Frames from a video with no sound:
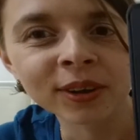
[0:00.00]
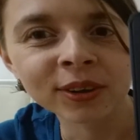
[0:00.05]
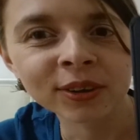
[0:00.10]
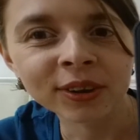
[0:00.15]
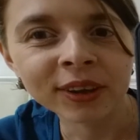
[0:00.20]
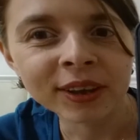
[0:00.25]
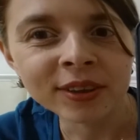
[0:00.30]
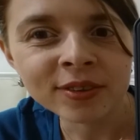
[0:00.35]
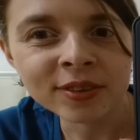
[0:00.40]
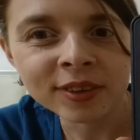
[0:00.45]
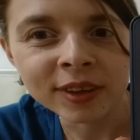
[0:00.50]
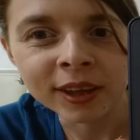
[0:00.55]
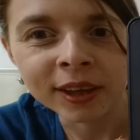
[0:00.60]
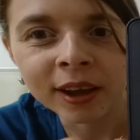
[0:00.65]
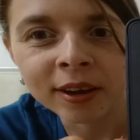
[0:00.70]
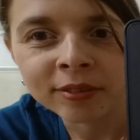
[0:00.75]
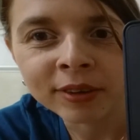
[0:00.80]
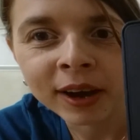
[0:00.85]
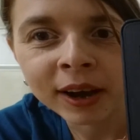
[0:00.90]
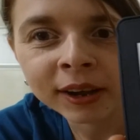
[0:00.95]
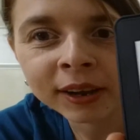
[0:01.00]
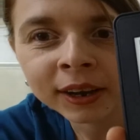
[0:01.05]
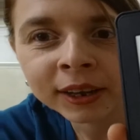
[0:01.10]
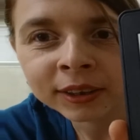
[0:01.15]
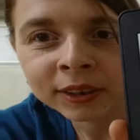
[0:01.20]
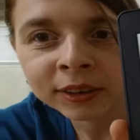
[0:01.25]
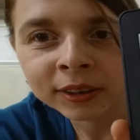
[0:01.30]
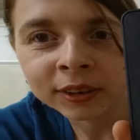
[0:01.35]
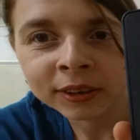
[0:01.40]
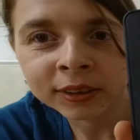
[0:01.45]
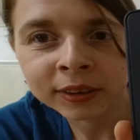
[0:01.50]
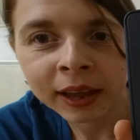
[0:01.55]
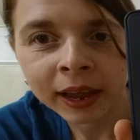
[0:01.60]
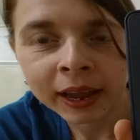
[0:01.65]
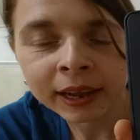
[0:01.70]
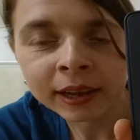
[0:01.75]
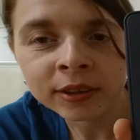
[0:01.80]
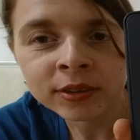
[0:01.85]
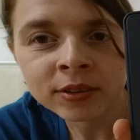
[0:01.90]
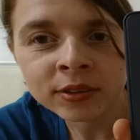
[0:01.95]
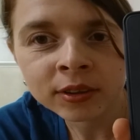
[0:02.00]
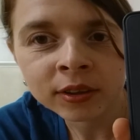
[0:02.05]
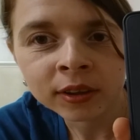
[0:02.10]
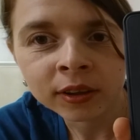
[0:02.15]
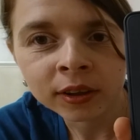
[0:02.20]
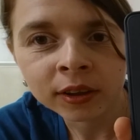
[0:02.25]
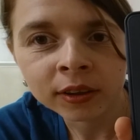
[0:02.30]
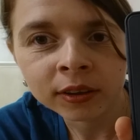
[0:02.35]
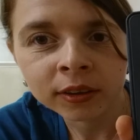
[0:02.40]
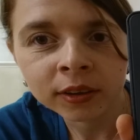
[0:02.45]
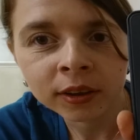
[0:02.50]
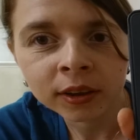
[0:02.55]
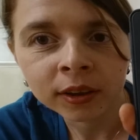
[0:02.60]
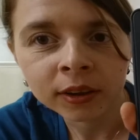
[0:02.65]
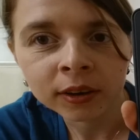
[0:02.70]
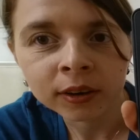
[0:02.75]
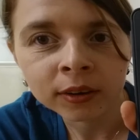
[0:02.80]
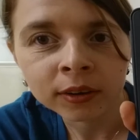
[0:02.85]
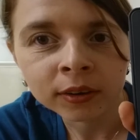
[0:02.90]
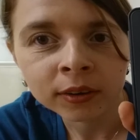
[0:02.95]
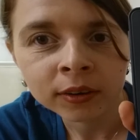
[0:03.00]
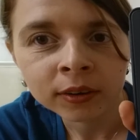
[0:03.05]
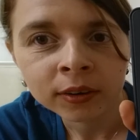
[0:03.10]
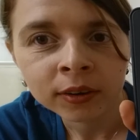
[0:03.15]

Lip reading: you can see I've highlighted the text, and then